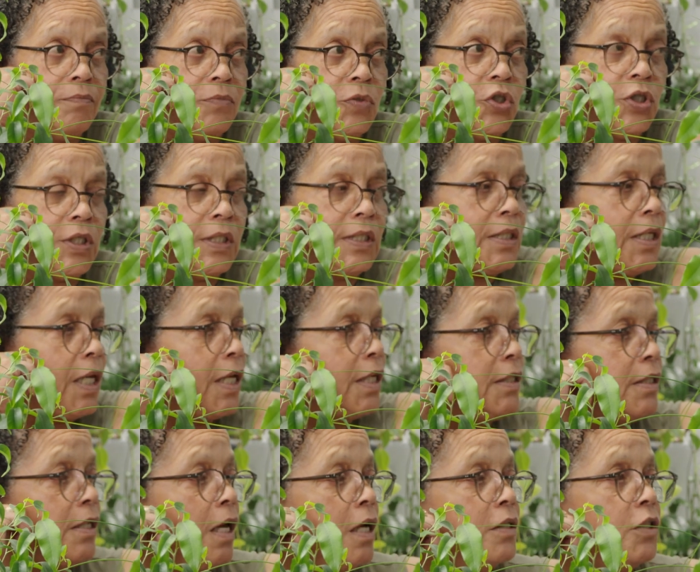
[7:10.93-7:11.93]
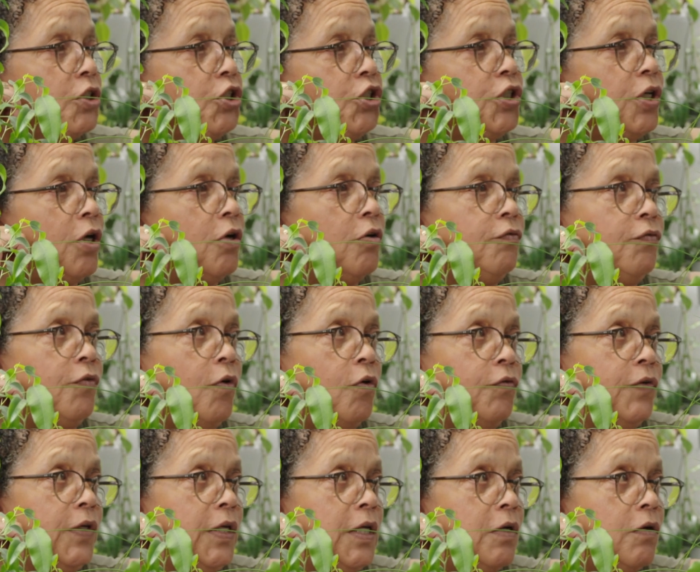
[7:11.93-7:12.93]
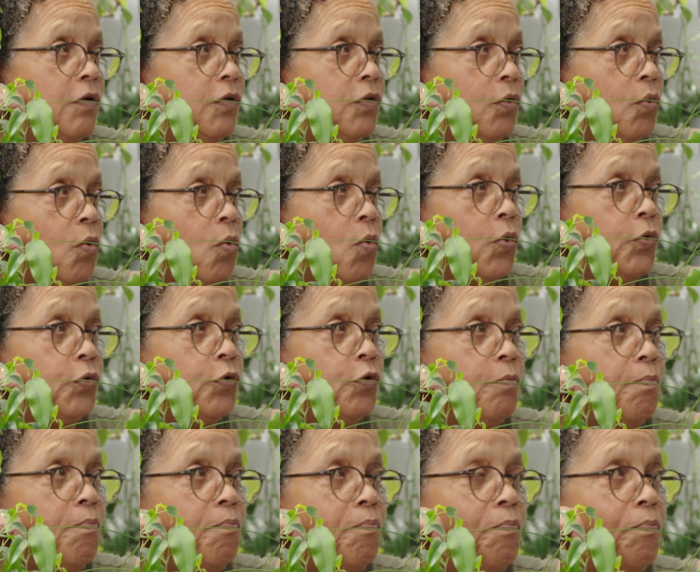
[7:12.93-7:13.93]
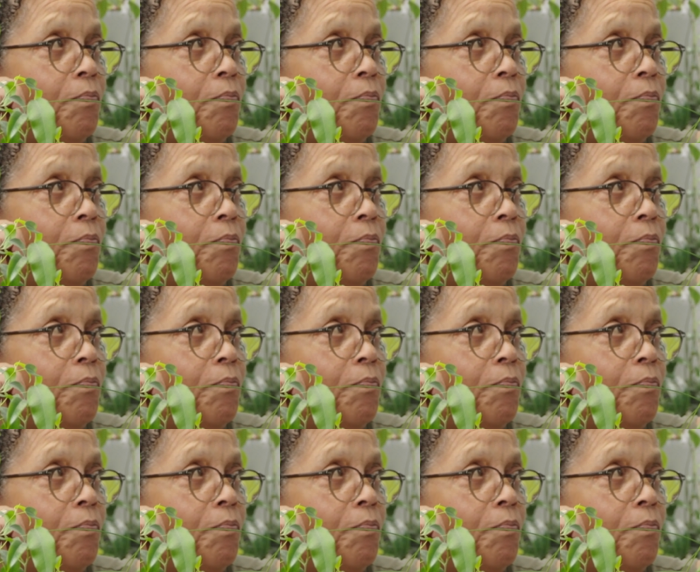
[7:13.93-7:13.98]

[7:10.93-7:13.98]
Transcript: She stays on the shelf over here in the corner,